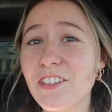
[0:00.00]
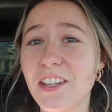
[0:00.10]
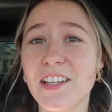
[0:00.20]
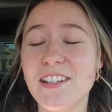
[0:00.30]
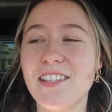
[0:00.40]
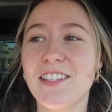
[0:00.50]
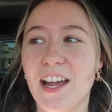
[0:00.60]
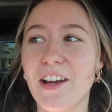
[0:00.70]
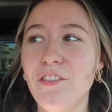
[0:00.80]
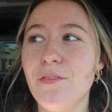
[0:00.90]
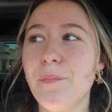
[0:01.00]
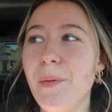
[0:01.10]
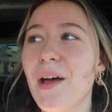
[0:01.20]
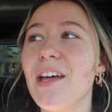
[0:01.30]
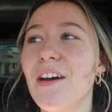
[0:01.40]
really good stuff,
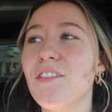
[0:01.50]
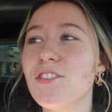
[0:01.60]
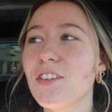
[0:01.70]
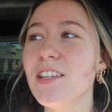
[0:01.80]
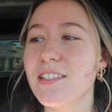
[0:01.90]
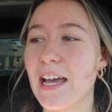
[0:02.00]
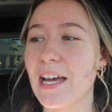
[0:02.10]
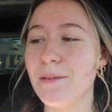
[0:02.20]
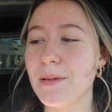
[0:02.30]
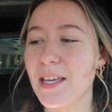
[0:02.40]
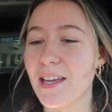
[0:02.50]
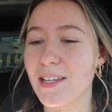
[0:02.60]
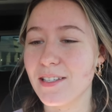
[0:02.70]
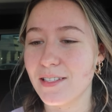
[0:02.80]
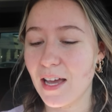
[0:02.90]
but I was really sad
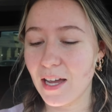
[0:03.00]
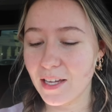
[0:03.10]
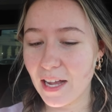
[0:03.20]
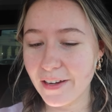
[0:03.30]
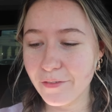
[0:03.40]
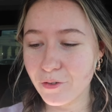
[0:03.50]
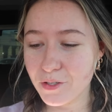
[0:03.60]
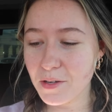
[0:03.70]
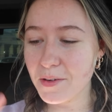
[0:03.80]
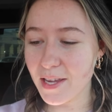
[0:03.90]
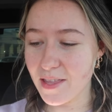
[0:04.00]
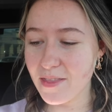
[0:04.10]
because I kind of was going in